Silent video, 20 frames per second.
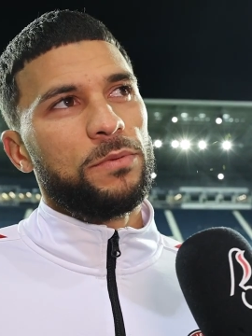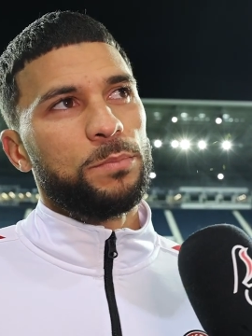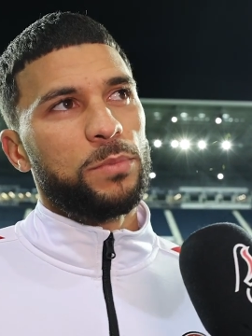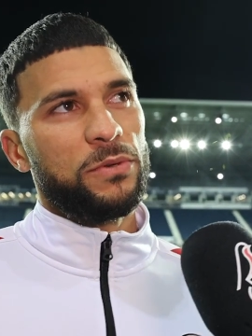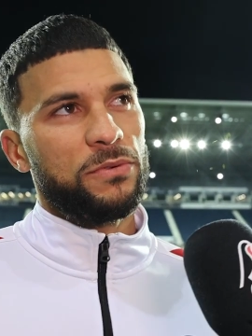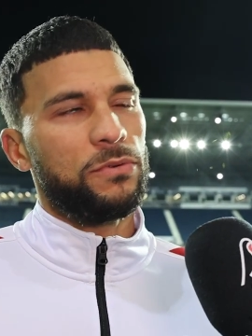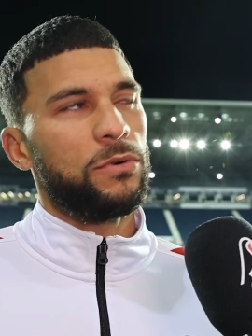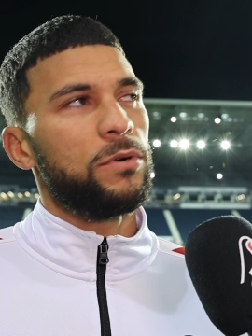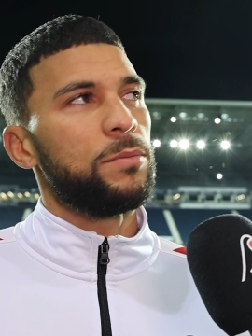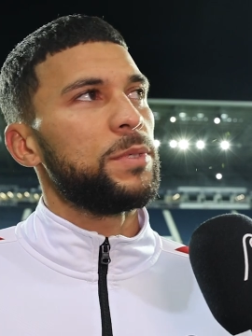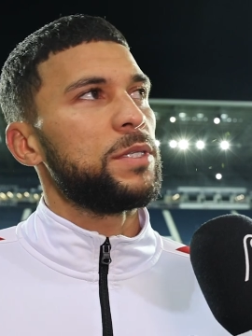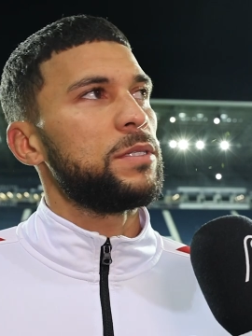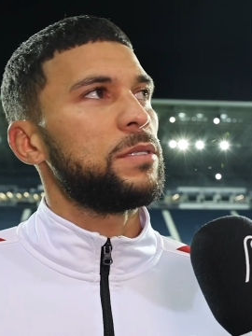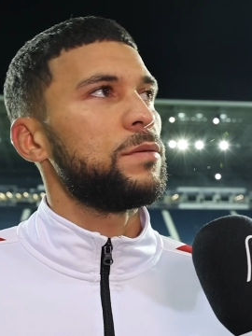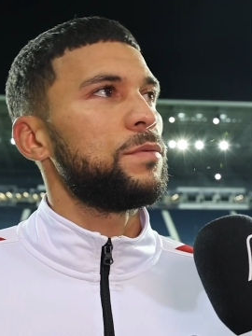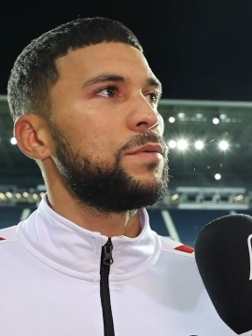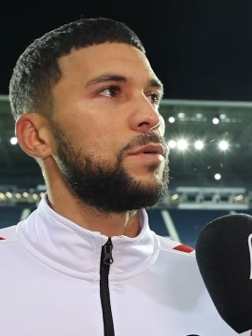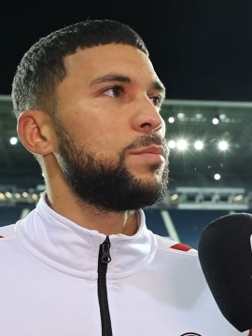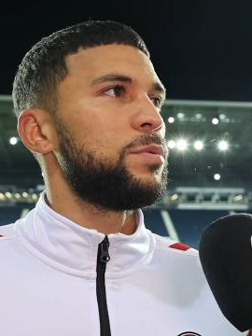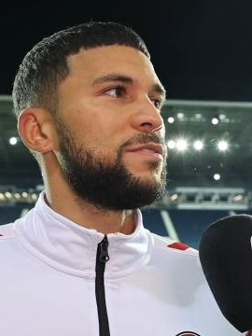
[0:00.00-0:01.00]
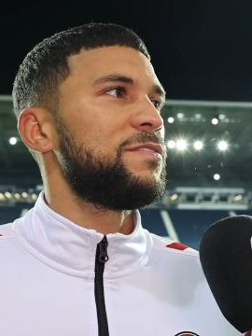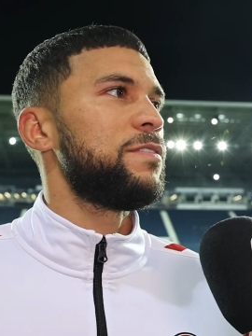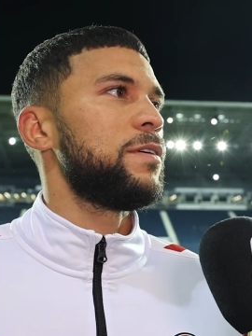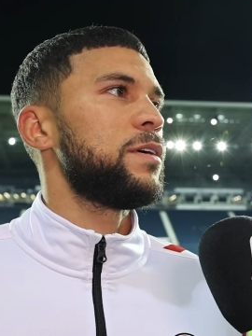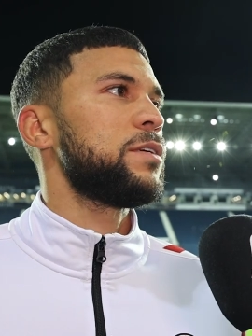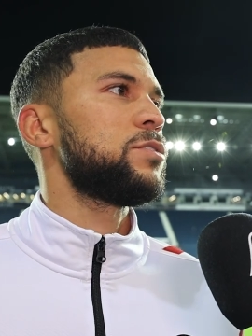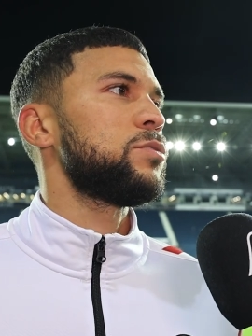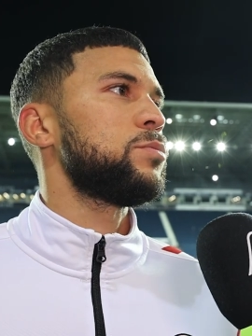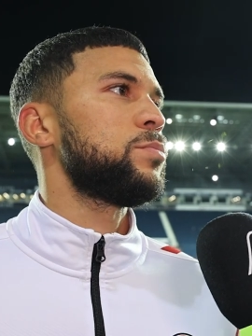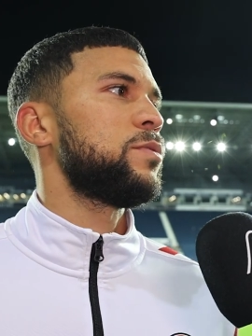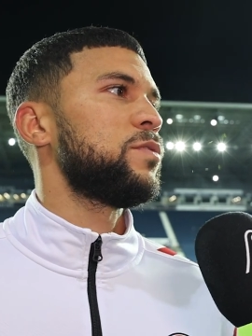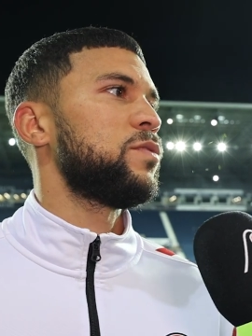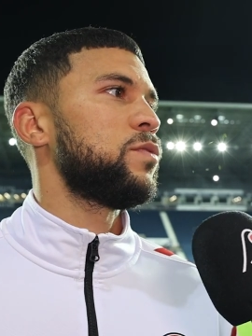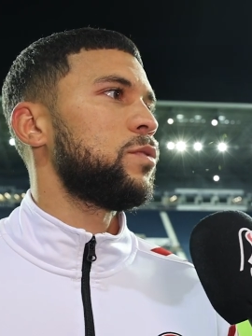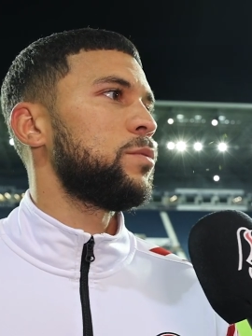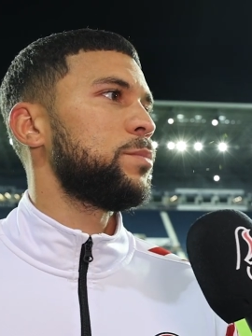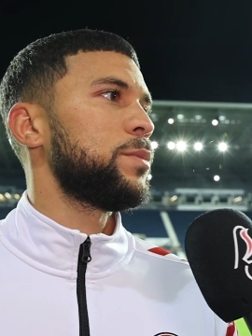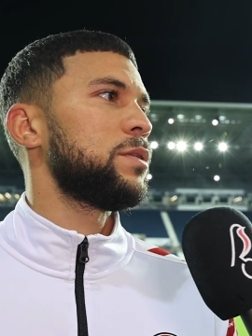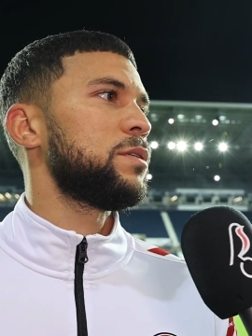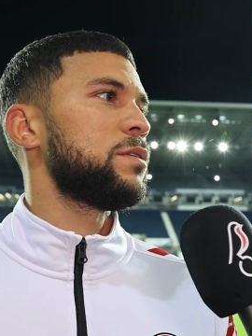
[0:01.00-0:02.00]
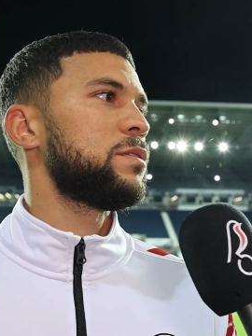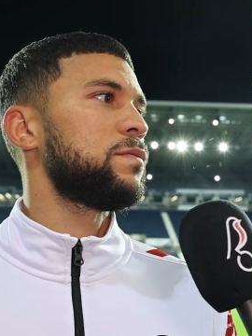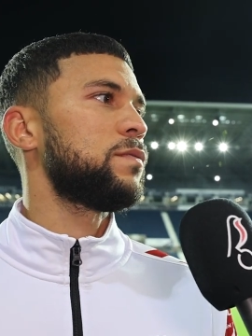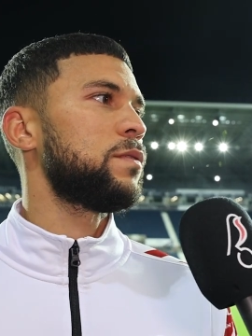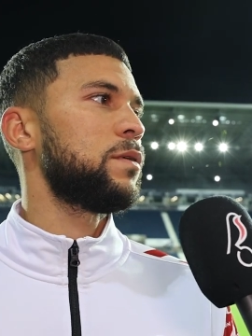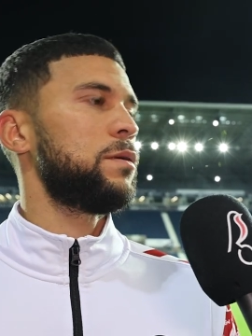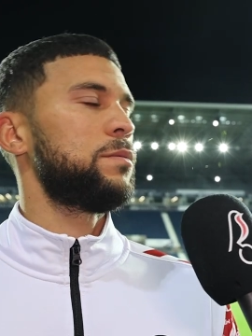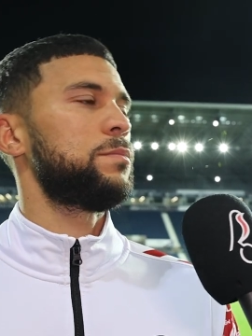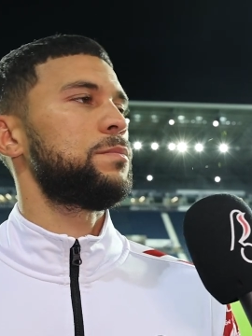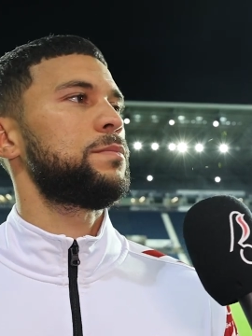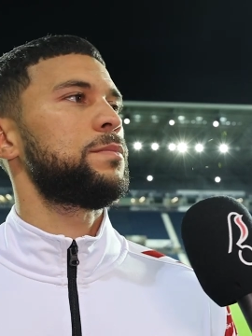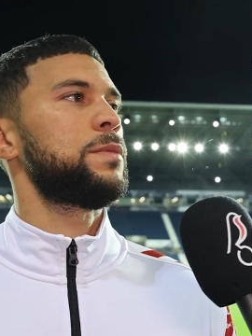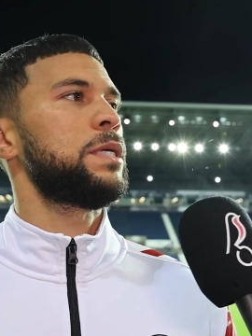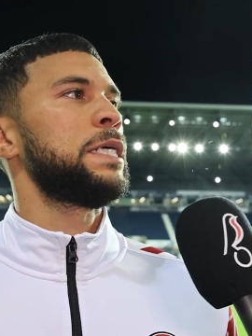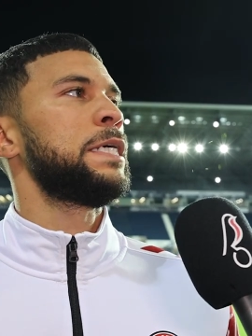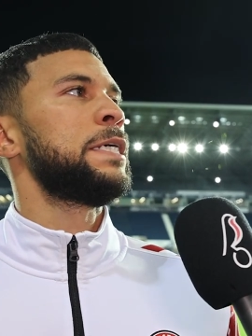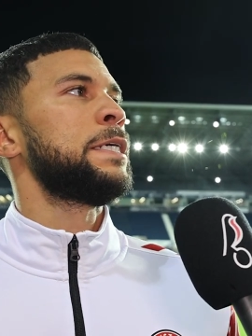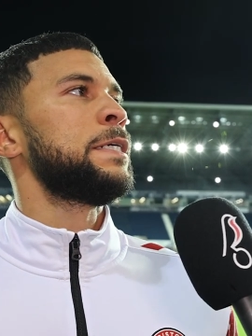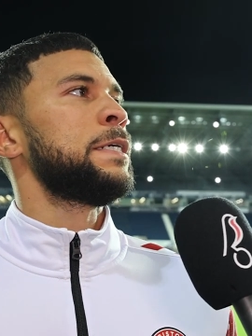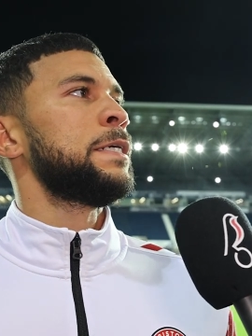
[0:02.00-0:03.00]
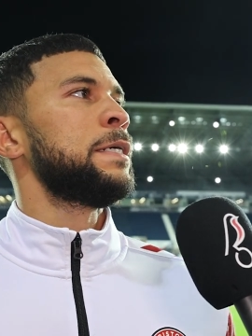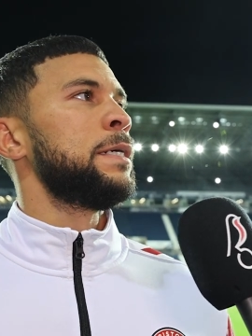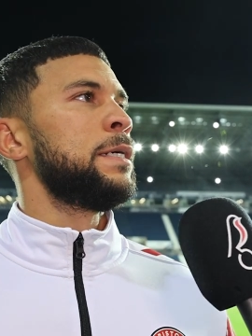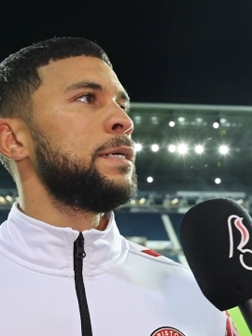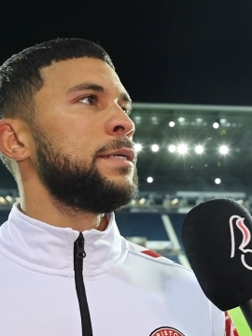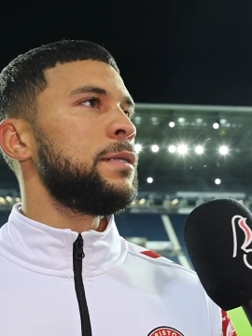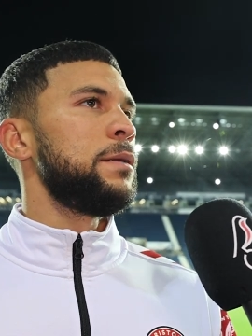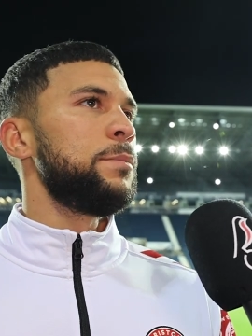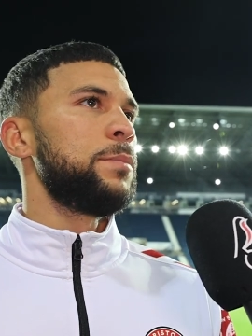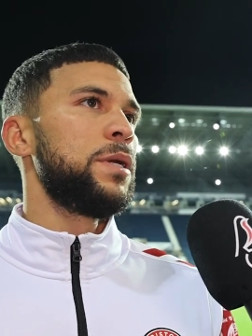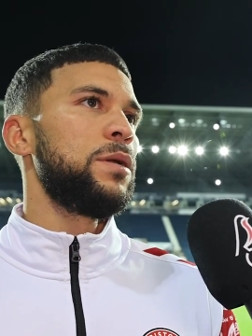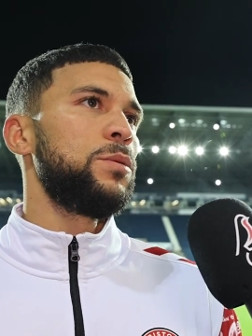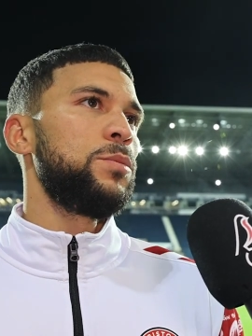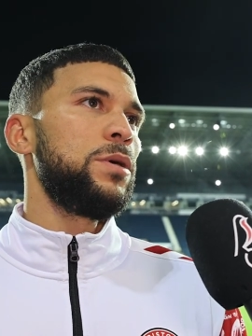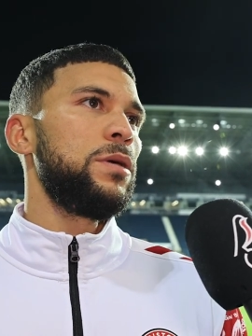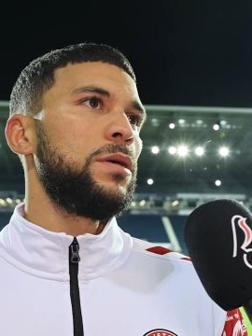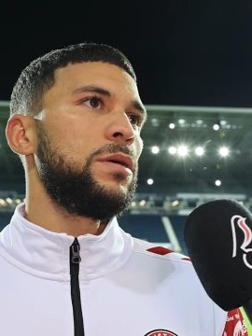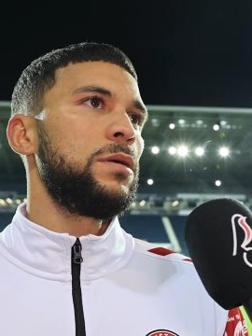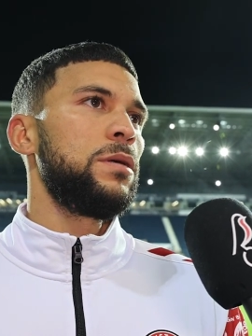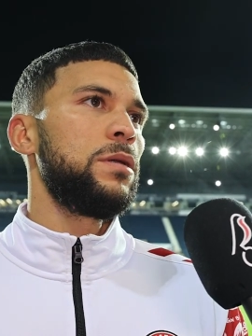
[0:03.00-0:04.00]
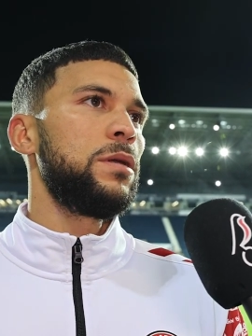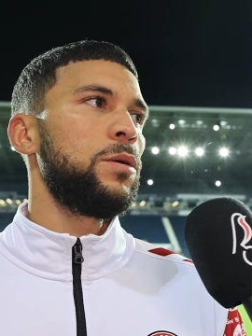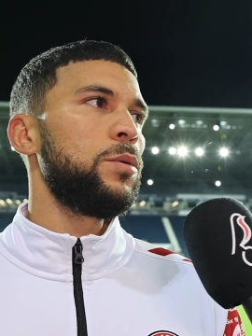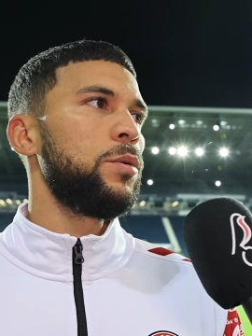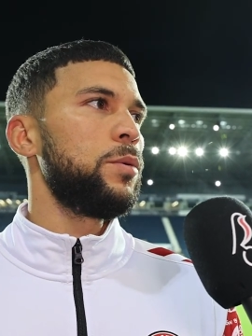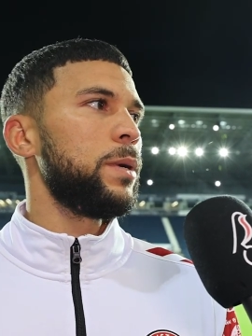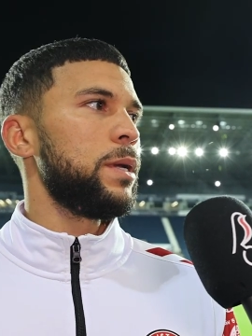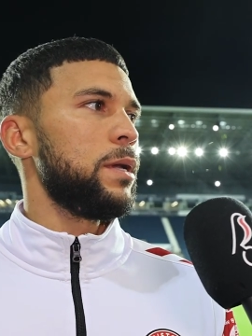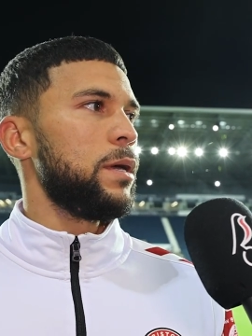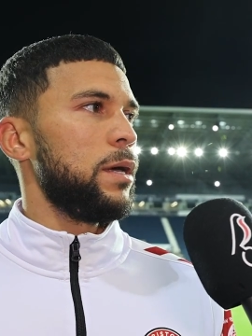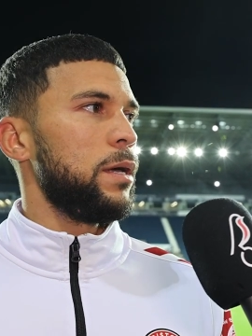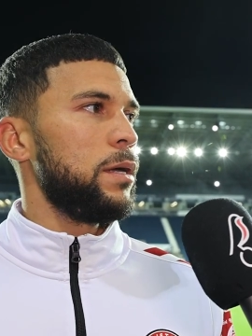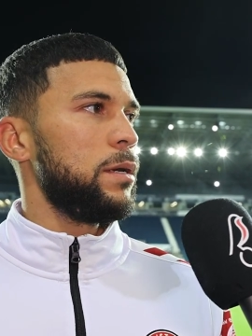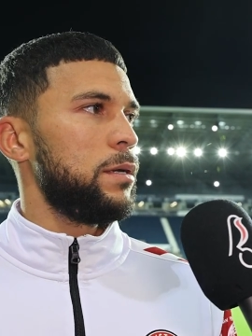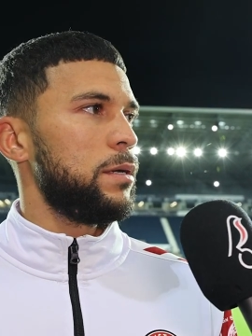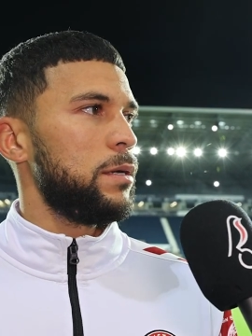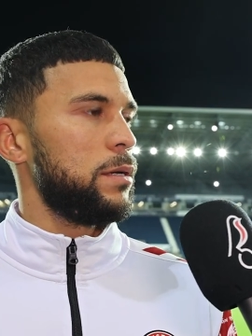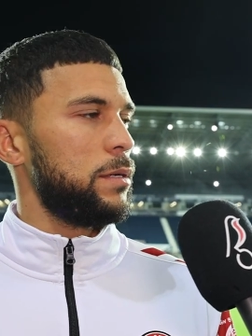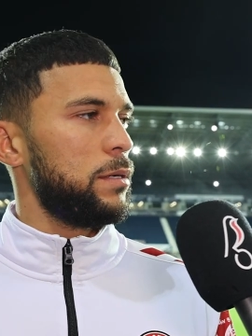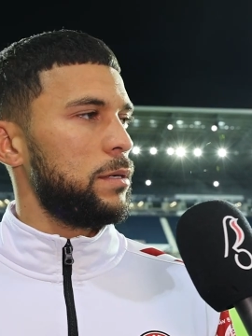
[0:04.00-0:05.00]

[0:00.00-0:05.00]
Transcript: performance, a real professional performance from the minute we went ahead.